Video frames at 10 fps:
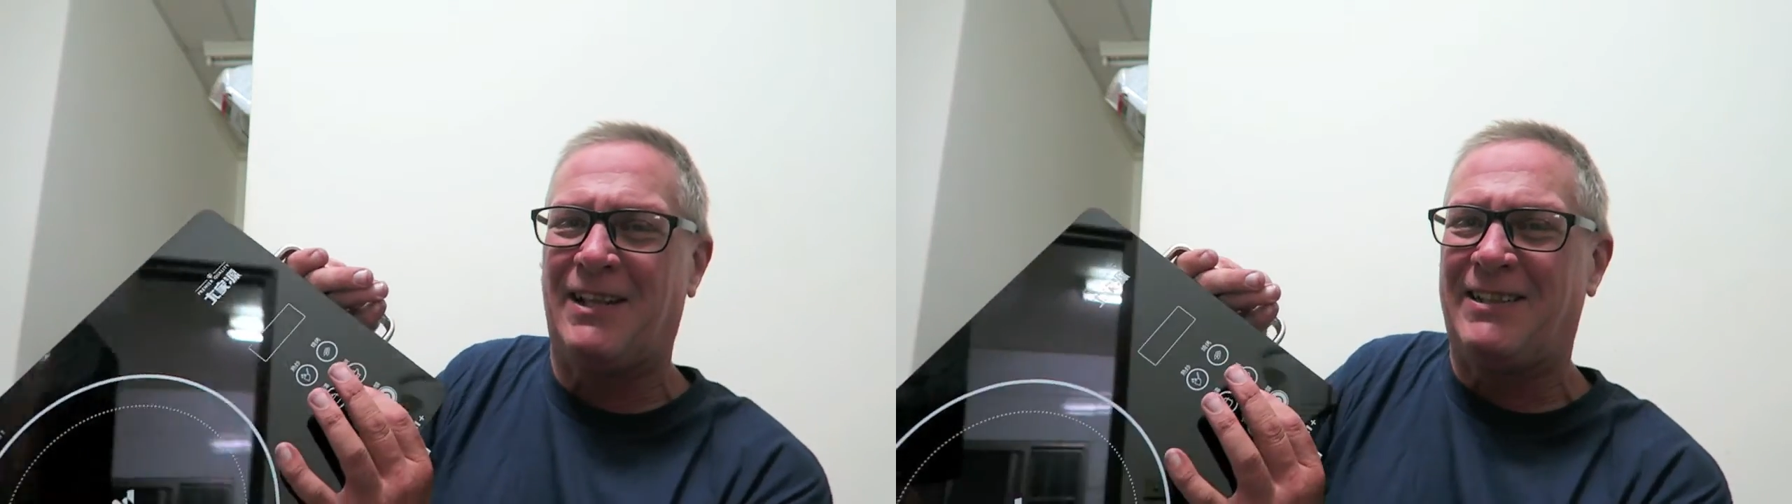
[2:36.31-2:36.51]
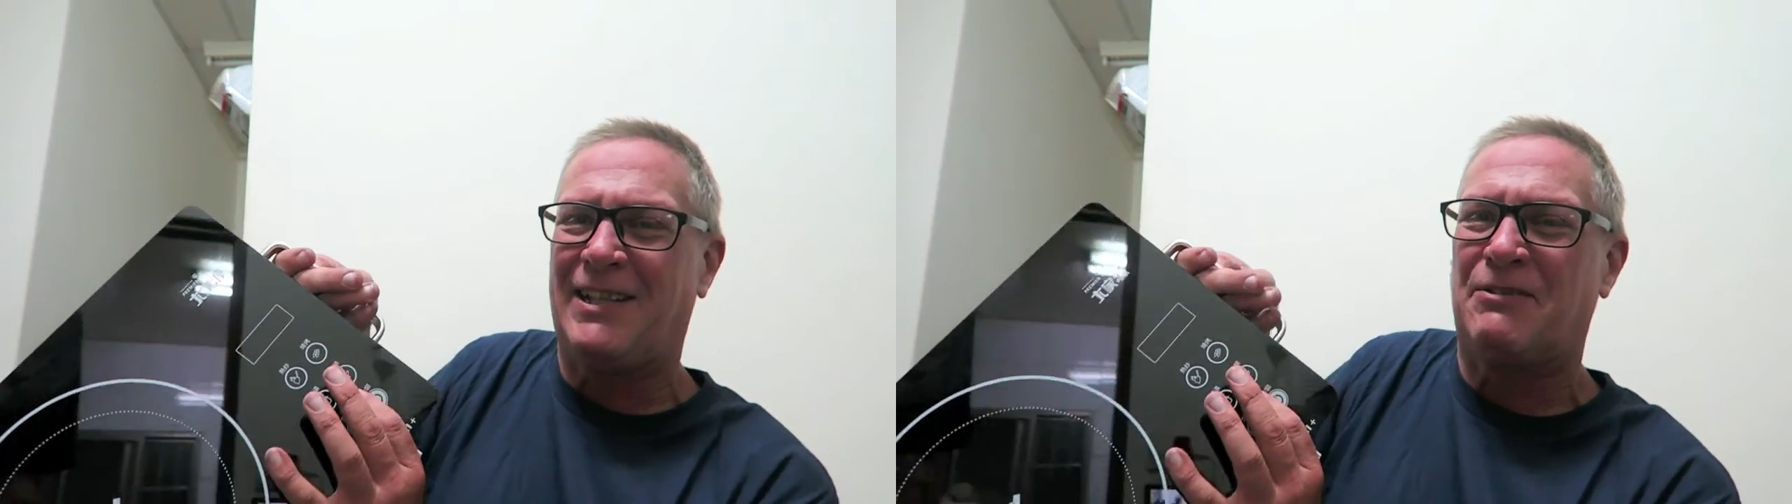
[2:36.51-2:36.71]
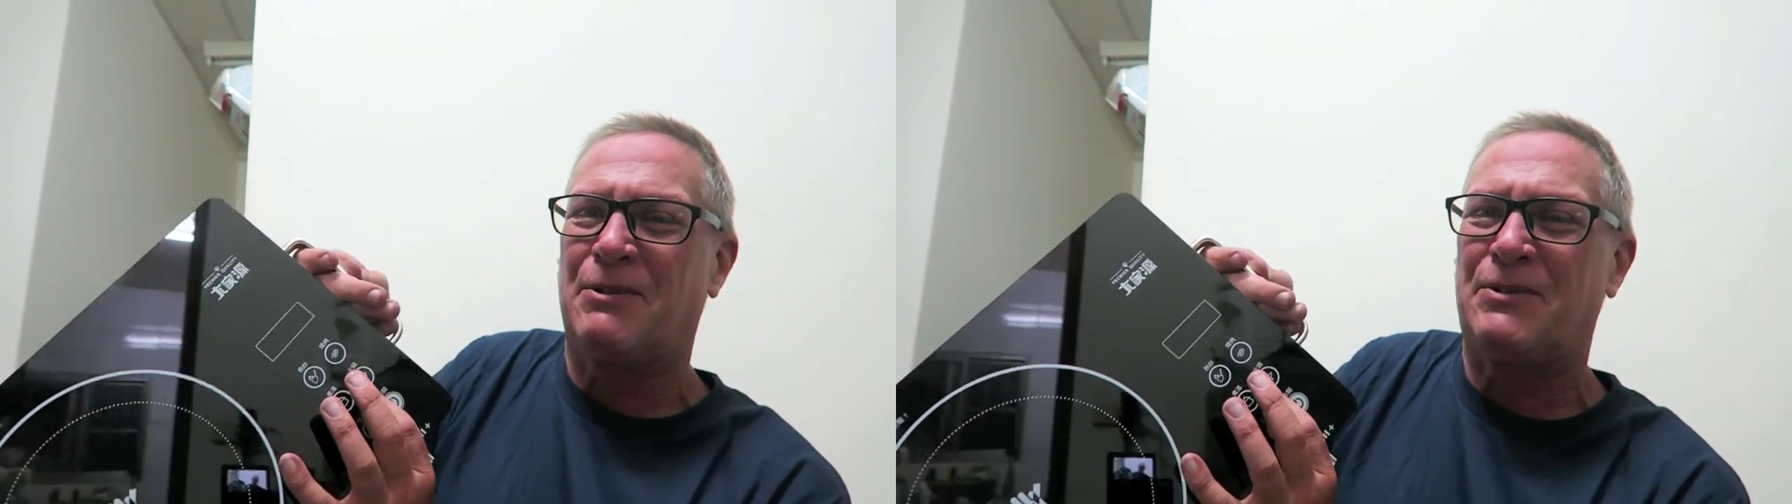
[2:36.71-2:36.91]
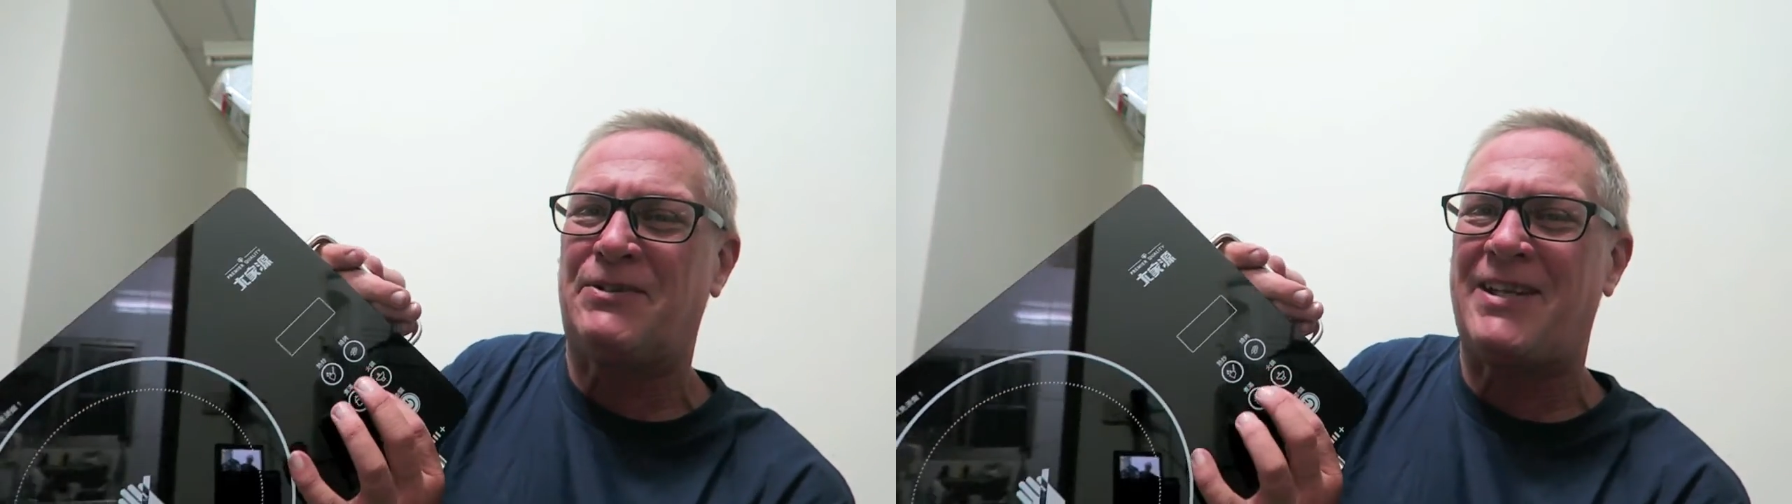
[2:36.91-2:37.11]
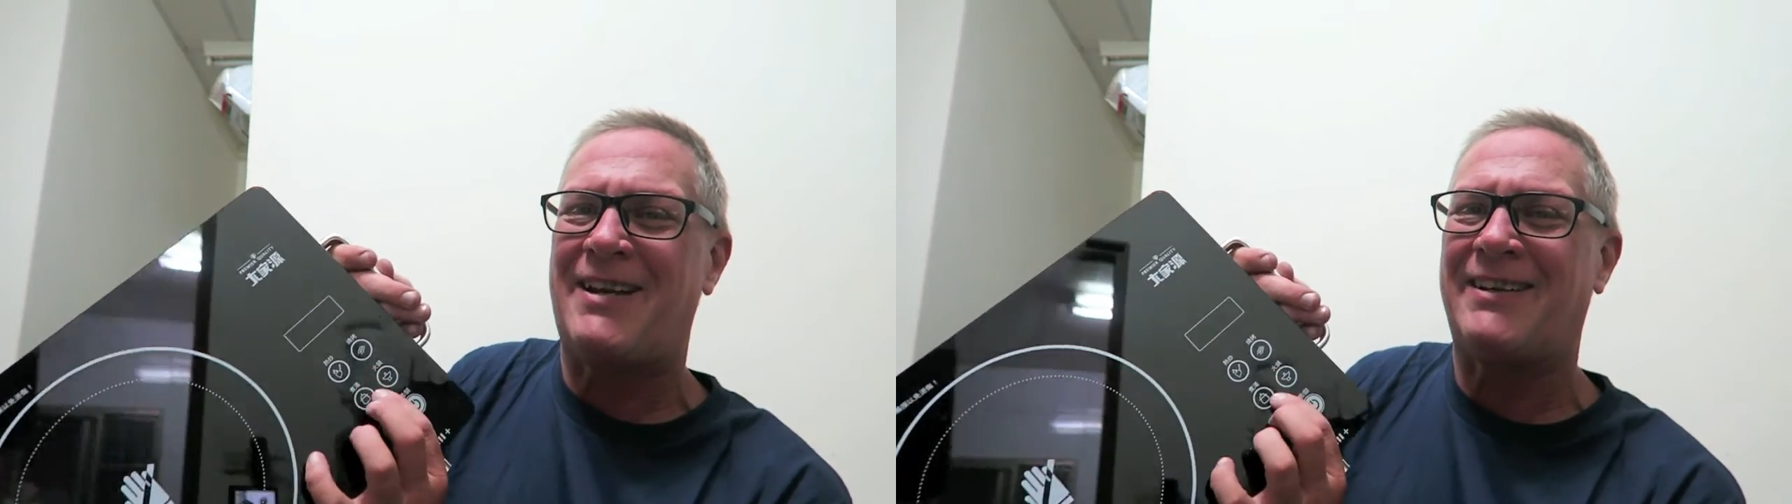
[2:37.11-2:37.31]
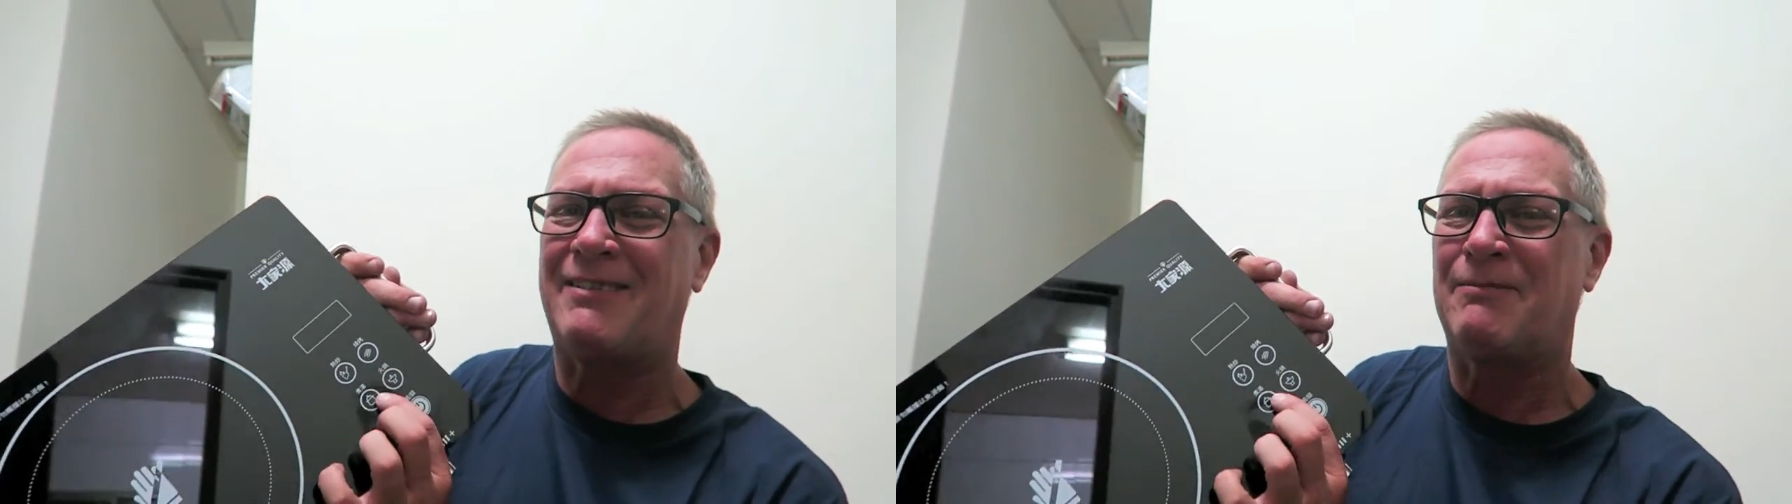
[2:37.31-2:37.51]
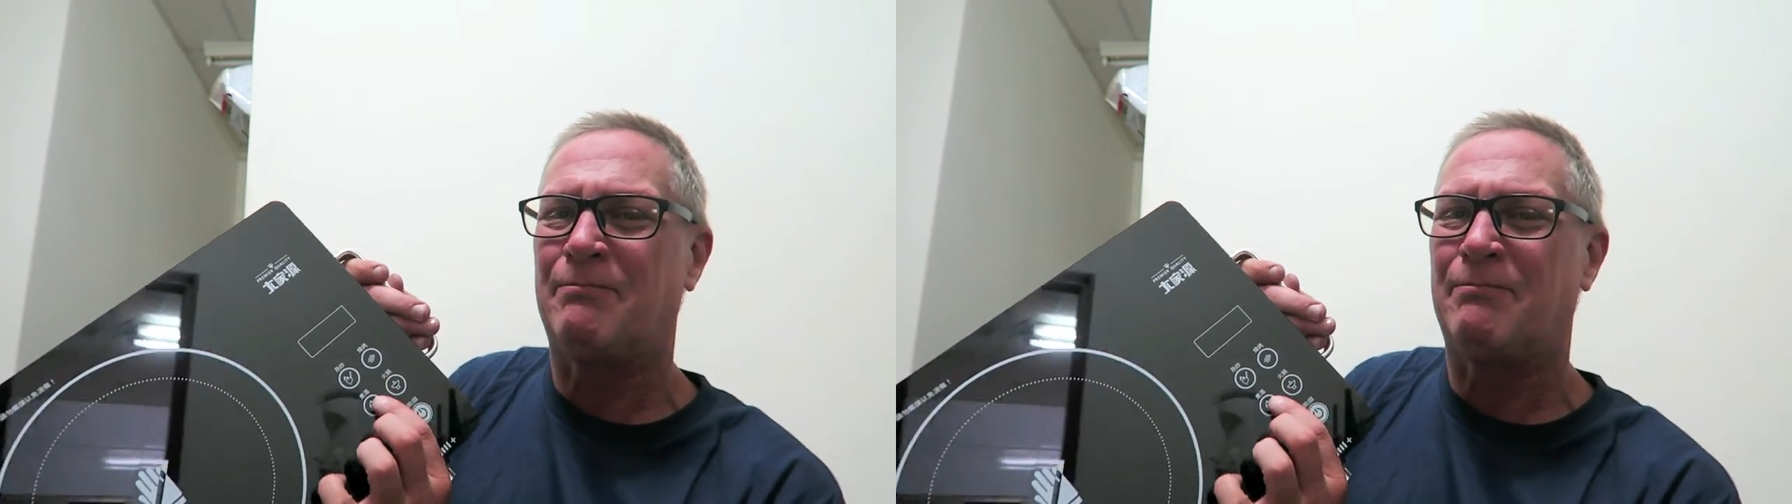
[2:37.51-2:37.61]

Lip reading: electrostatic